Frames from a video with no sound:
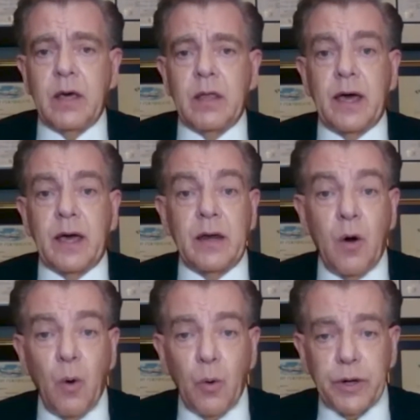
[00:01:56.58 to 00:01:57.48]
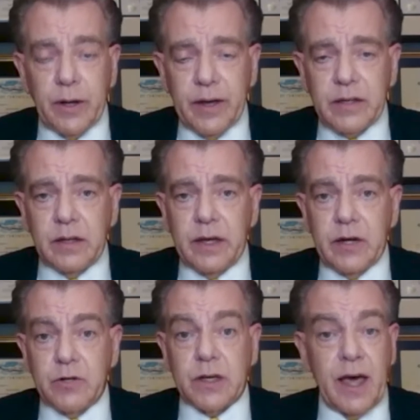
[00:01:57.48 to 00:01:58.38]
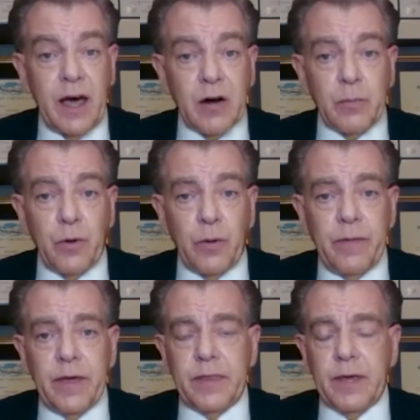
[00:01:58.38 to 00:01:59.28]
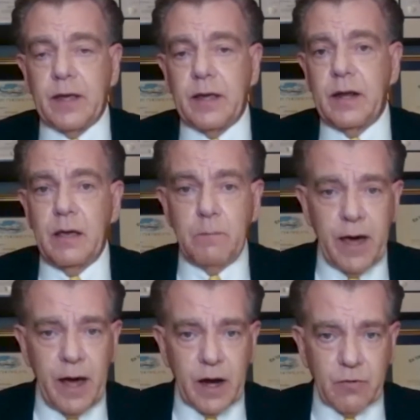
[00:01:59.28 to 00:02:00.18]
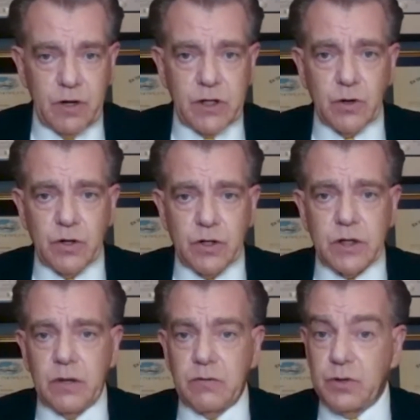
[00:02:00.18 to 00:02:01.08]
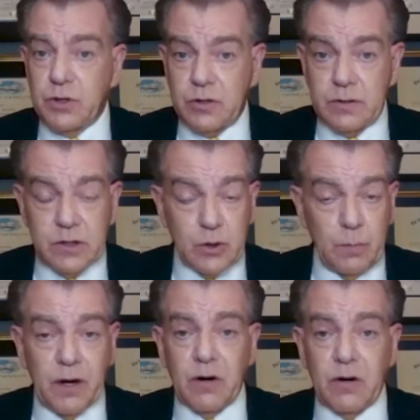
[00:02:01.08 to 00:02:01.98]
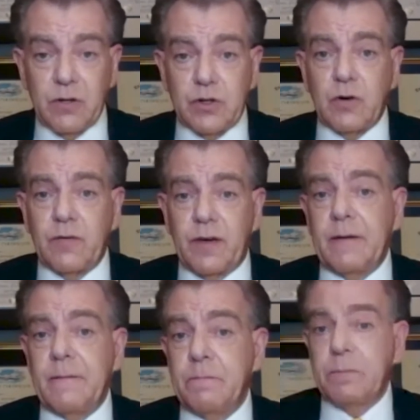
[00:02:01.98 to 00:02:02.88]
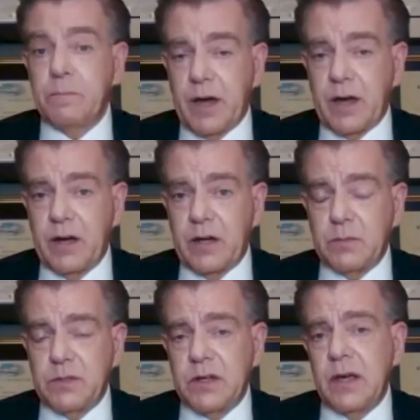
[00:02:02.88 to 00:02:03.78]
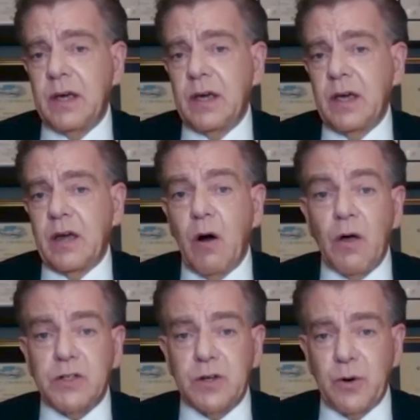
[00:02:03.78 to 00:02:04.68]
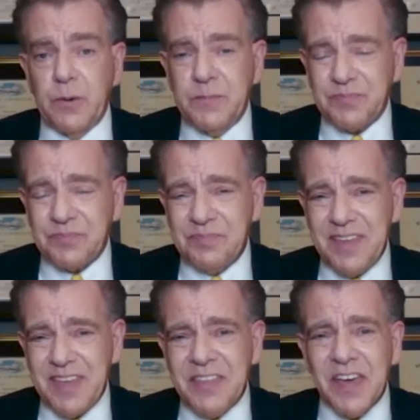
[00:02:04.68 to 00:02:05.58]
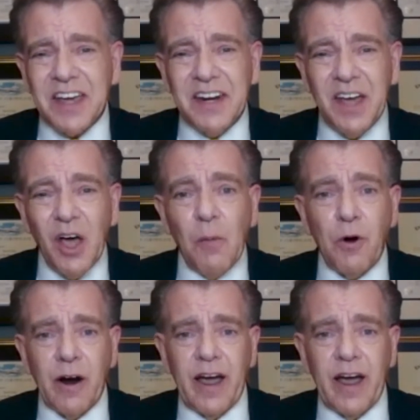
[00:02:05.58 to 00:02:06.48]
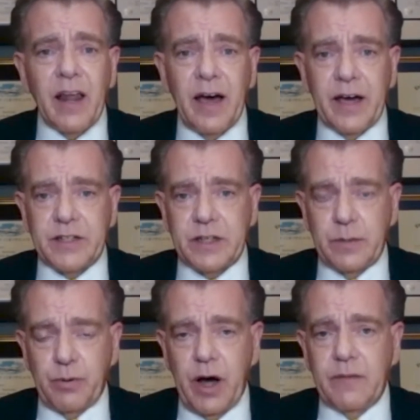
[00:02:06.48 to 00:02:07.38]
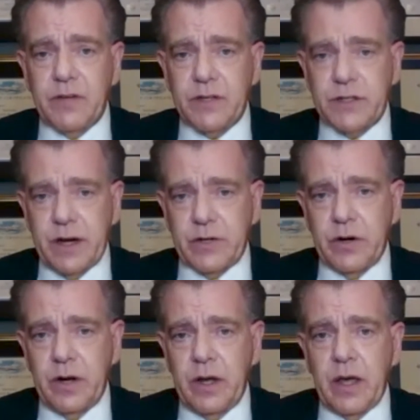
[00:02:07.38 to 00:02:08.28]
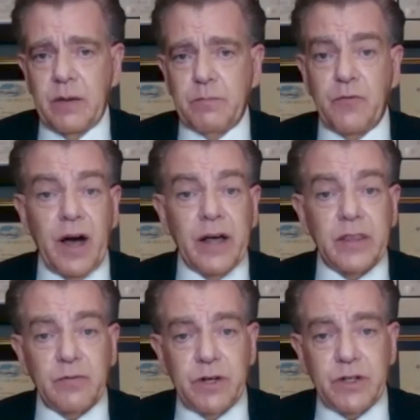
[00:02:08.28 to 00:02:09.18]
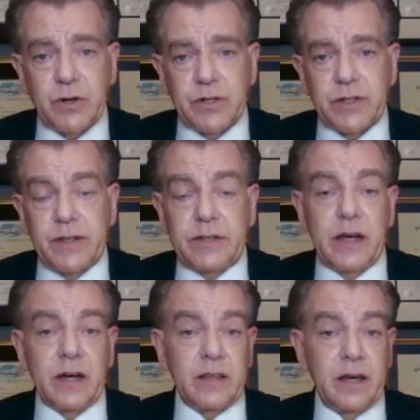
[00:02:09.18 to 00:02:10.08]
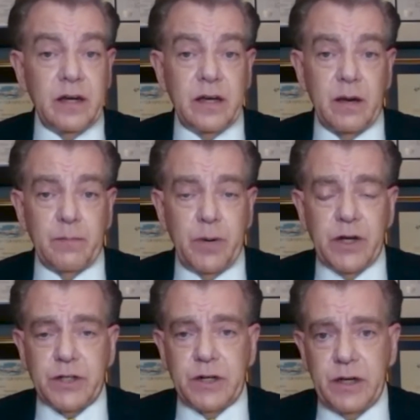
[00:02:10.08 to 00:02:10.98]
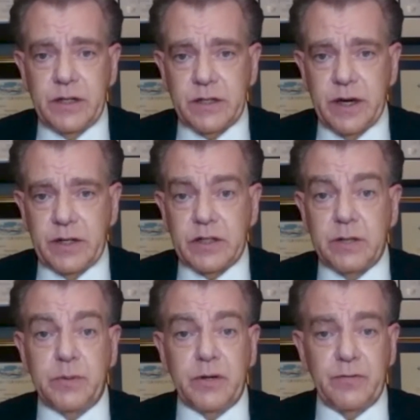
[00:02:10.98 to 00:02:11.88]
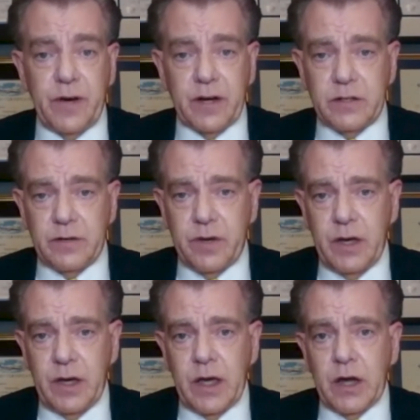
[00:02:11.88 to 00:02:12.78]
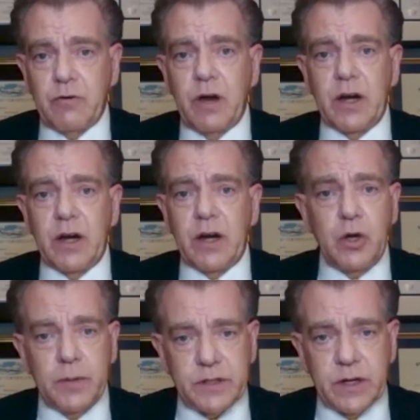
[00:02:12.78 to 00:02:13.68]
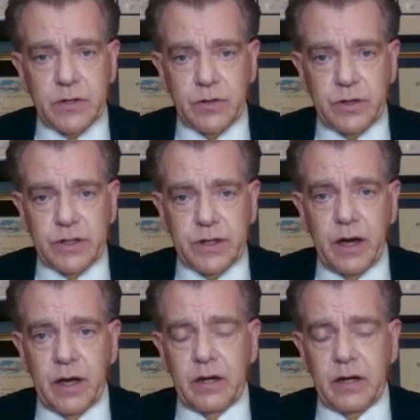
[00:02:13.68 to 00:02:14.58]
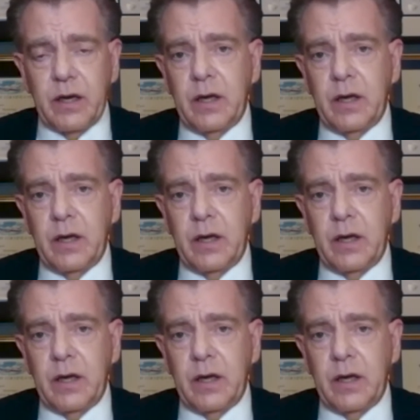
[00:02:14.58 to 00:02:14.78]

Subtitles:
that can hold elected leaders accountable, that can impact research through superior survey mechanisms, and also that can help our allies in the private sector provide the research and the data they need on patient insights to be effective in creating human-centered design